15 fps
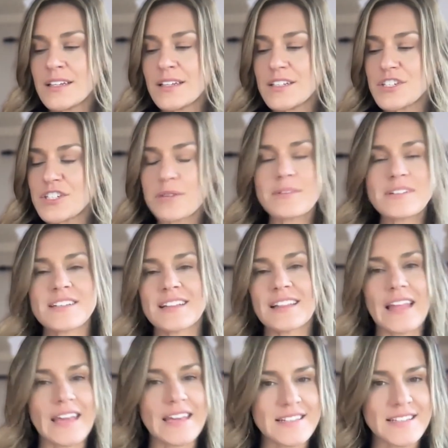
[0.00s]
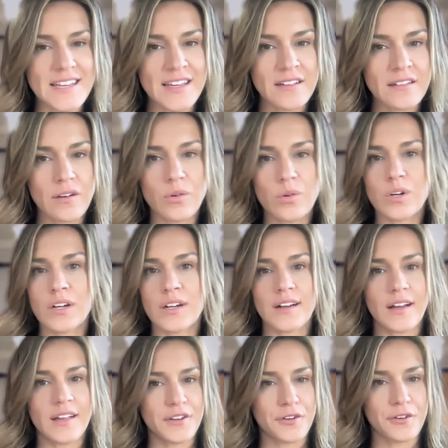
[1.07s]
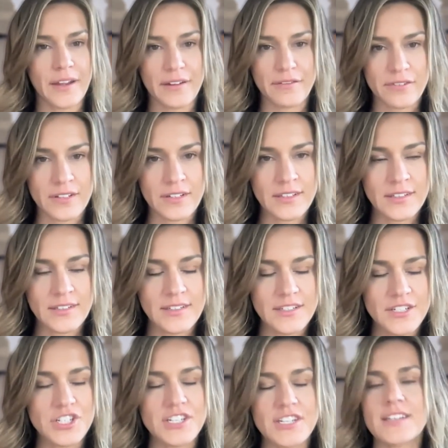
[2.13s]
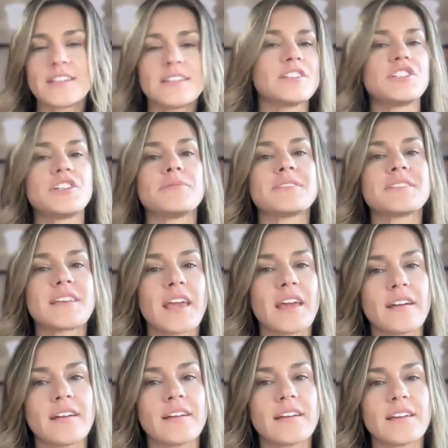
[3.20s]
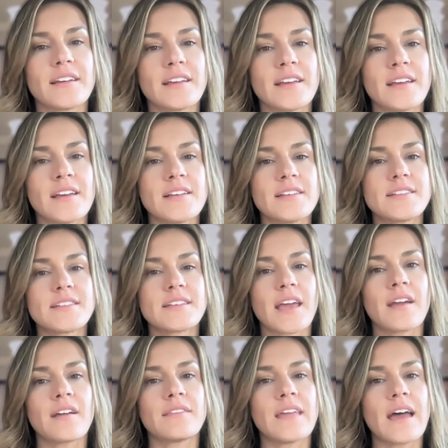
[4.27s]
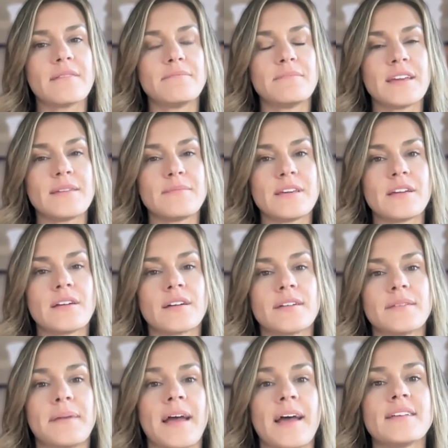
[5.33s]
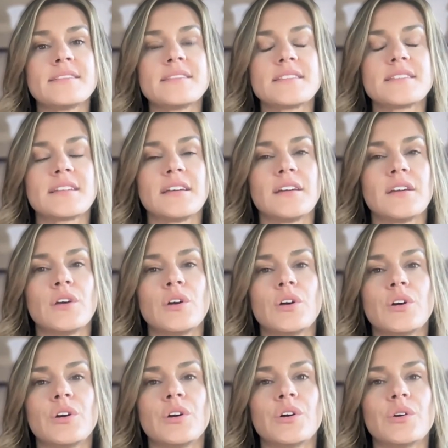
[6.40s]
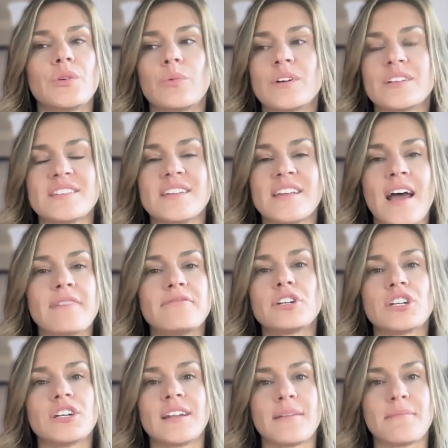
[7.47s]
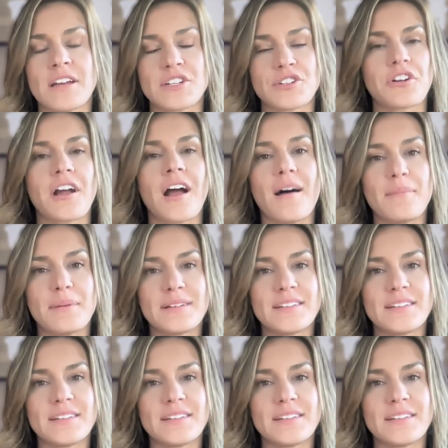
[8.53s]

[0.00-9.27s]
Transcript: she wasn't lazy or ungrateful. She was scared. Scared that maybe her best was never going to measure up.